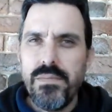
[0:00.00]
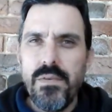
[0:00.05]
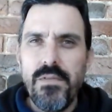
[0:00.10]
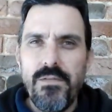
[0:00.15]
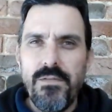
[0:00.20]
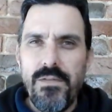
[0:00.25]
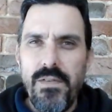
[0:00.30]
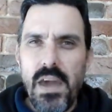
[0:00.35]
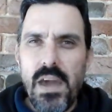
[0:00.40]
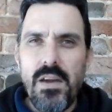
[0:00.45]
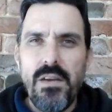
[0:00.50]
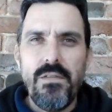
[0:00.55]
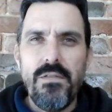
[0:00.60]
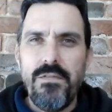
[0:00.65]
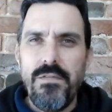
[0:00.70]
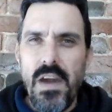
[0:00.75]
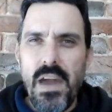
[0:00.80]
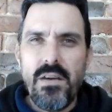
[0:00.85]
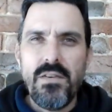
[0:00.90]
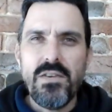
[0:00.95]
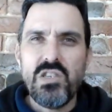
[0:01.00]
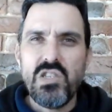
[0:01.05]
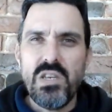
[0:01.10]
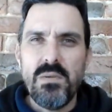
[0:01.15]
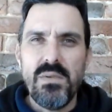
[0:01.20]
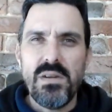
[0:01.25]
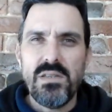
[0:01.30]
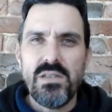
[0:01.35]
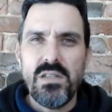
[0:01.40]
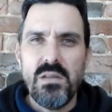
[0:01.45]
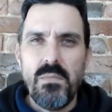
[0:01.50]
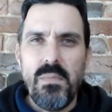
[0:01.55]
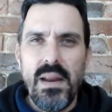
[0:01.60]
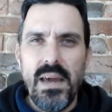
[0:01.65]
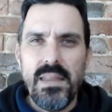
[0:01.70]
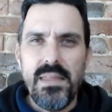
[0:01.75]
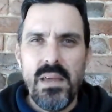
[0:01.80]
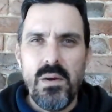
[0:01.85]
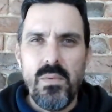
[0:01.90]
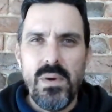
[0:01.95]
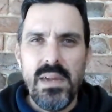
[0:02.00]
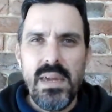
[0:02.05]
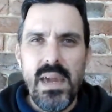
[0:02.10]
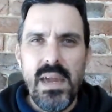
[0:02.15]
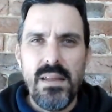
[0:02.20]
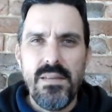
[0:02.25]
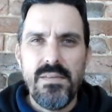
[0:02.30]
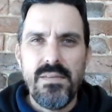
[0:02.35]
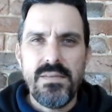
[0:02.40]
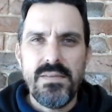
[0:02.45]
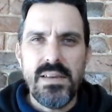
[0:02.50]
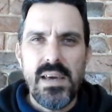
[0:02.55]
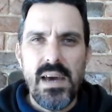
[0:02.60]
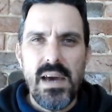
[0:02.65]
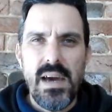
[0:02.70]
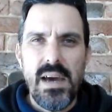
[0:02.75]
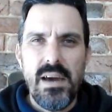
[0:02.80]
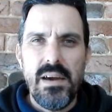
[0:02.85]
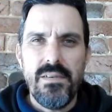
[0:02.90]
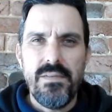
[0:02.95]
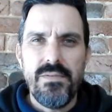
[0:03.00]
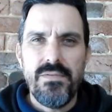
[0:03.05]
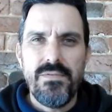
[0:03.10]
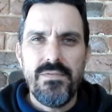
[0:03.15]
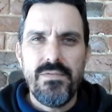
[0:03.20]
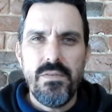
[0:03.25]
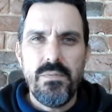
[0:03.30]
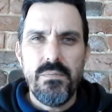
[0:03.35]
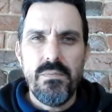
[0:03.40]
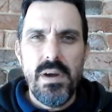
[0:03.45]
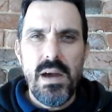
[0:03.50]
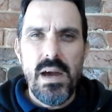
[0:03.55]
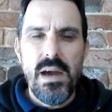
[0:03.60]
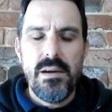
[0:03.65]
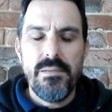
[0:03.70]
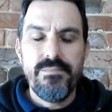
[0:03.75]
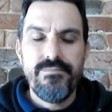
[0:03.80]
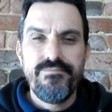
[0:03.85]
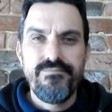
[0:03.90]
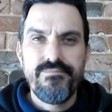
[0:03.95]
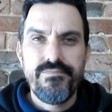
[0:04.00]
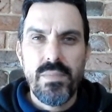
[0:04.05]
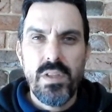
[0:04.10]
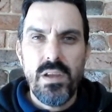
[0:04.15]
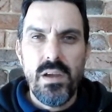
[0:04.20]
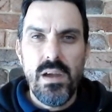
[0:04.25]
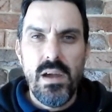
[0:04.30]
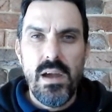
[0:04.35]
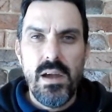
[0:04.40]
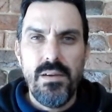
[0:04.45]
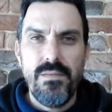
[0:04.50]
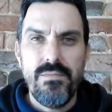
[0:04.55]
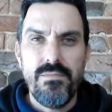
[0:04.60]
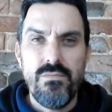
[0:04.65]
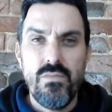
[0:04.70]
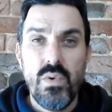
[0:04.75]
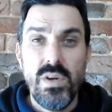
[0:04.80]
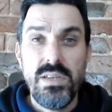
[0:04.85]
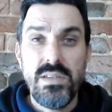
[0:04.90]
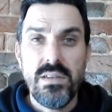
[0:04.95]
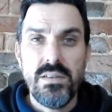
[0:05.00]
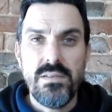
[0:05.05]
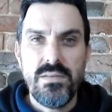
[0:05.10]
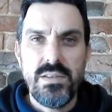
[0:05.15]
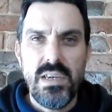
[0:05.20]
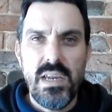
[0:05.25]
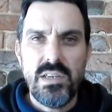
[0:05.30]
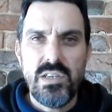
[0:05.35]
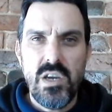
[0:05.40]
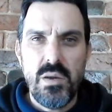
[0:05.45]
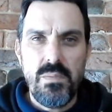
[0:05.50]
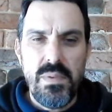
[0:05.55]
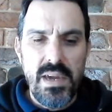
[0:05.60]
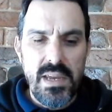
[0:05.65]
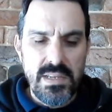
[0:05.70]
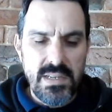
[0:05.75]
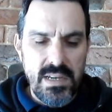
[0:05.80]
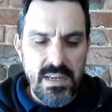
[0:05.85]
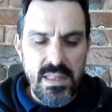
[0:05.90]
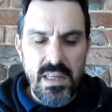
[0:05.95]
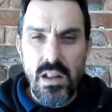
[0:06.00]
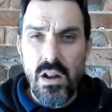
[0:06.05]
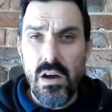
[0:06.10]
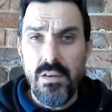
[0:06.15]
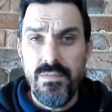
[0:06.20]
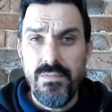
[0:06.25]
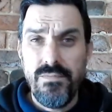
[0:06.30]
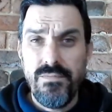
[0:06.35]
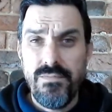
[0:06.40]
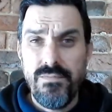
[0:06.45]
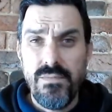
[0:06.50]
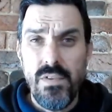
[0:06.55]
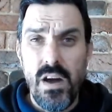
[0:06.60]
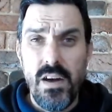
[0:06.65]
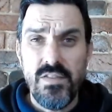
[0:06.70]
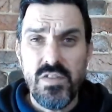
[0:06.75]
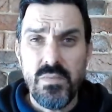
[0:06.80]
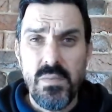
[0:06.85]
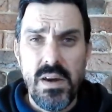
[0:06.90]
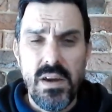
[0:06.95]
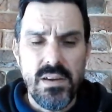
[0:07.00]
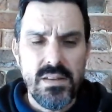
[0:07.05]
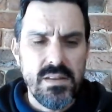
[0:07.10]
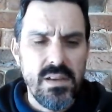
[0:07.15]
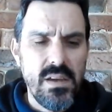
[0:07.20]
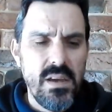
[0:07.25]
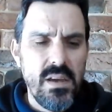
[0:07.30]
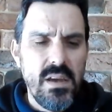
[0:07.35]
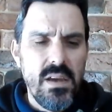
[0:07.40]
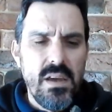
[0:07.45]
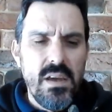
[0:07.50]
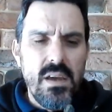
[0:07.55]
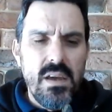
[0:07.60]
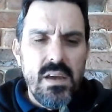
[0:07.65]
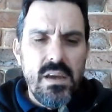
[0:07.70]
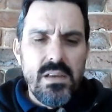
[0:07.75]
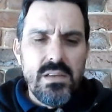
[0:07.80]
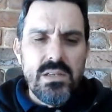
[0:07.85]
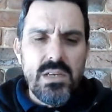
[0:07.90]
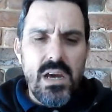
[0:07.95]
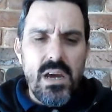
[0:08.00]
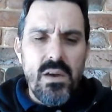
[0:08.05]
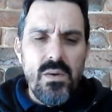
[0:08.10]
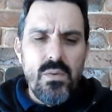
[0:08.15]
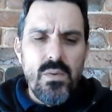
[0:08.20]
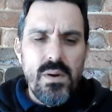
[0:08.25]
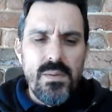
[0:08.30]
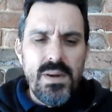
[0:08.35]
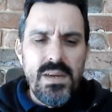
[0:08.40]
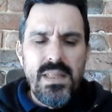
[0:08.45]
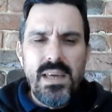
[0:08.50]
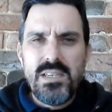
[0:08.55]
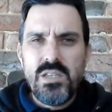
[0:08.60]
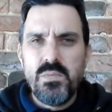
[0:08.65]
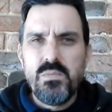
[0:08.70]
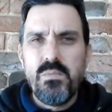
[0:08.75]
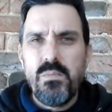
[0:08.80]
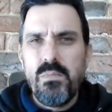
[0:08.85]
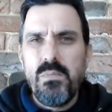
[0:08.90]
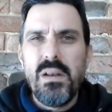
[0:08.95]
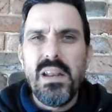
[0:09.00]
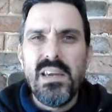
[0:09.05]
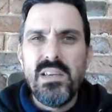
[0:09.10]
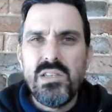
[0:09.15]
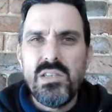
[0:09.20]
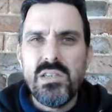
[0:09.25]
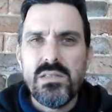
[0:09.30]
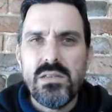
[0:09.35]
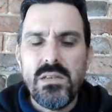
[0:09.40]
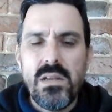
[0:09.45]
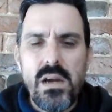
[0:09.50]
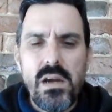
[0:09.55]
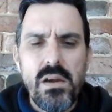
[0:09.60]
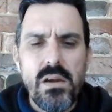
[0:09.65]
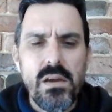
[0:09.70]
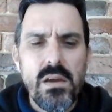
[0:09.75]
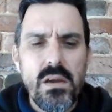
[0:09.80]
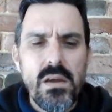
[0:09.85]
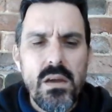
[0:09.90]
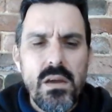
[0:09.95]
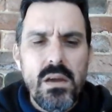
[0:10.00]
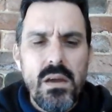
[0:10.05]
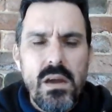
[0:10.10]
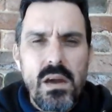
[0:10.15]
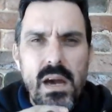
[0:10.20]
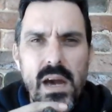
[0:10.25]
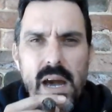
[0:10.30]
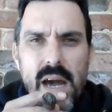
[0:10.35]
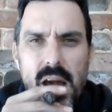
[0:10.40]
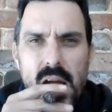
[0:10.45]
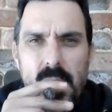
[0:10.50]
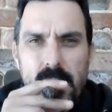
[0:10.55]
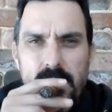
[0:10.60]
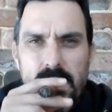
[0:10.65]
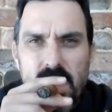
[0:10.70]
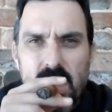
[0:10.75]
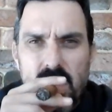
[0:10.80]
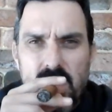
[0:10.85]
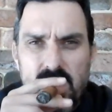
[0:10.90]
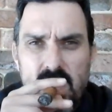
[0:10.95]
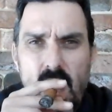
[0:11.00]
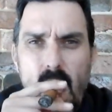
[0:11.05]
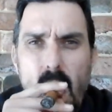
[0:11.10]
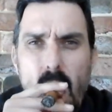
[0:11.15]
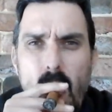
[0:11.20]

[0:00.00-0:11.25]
Very, very similar to the blend that we get from recent Sancho Panza that I've smoked. So, I mean, that's pleasing to know, because